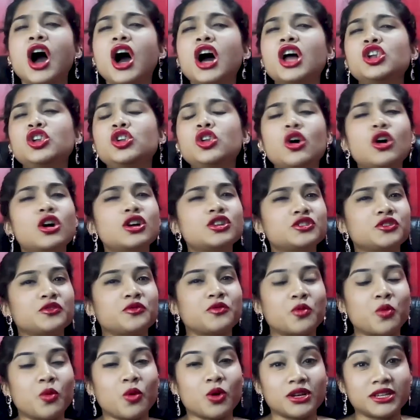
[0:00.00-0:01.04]
a lot
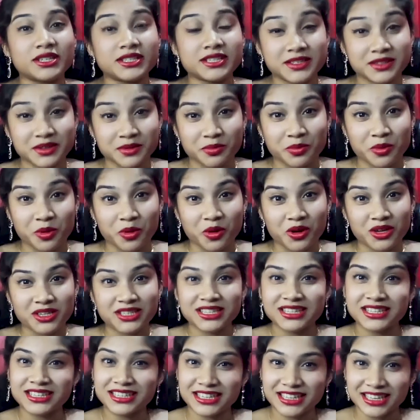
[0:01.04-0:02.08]
of quality
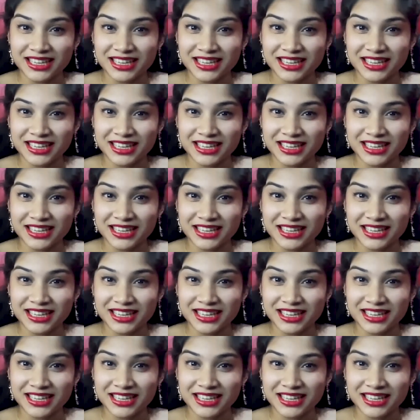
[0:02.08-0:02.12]
support,